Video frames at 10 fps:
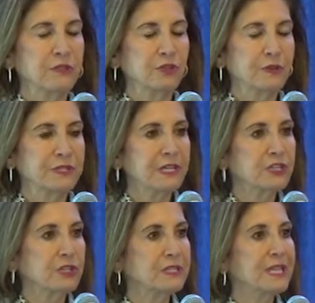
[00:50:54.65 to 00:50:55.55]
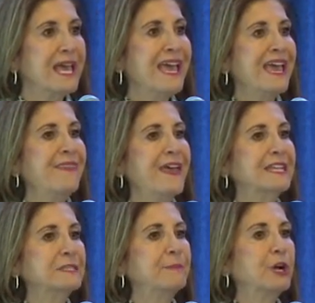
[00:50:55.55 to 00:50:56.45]
jurisdictions, and
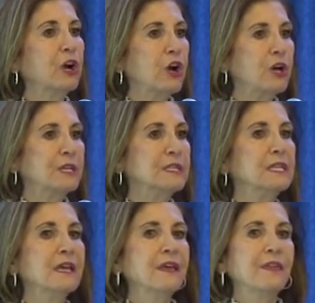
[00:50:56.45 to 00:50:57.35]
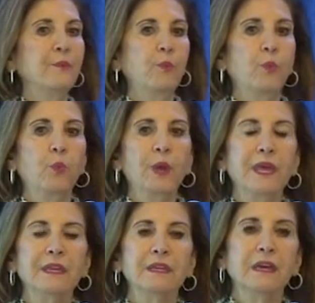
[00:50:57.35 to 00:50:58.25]
that's because
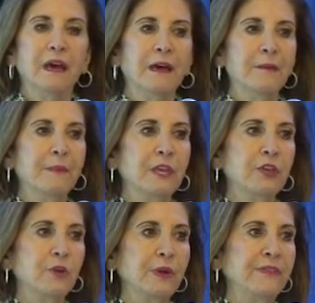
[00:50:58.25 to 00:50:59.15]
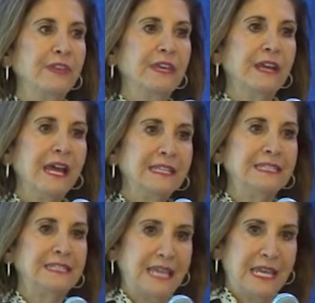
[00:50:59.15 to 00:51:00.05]
when you're in the United
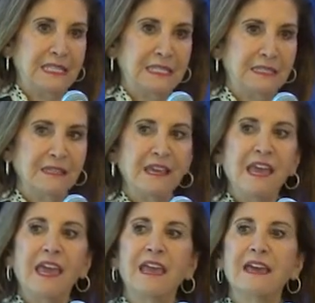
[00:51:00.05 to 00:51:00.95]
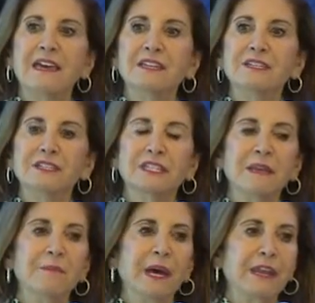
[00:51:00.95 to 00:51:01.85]
States and
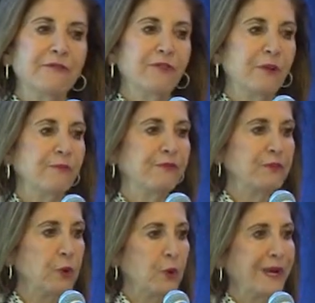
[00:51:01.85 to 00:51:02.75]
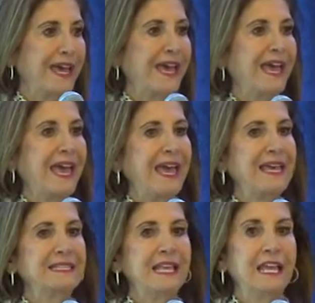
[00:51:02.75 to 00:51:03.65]
somebody from Florida
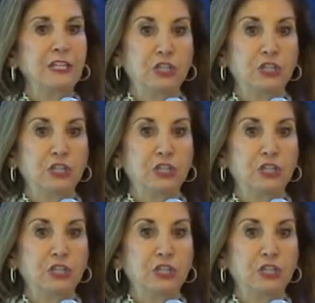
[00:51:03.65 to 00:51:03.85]
has a